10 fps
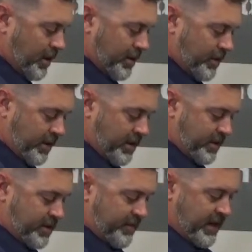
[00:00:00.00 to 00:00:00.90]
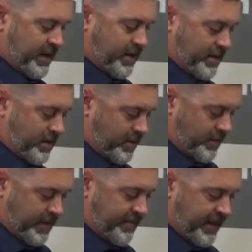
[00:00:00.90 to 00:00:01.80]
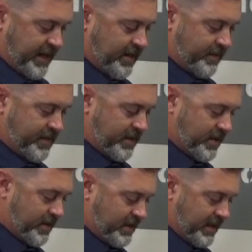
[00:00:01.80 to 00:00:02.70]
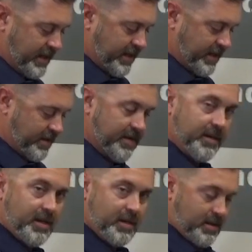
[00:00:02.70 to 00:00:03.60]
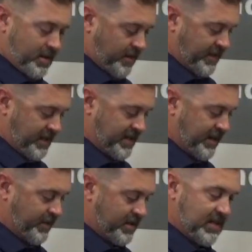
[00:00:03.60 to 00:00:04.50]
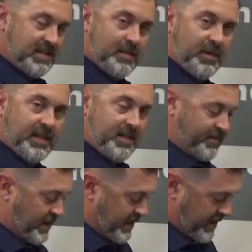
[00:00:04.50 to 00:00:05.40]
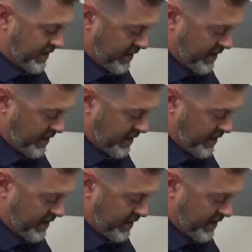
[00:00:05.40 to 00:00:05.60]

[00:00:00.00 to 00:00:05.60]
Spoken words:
You're going to notice you've got 3 valves sitting here. If they stay with this assembly, that's fine.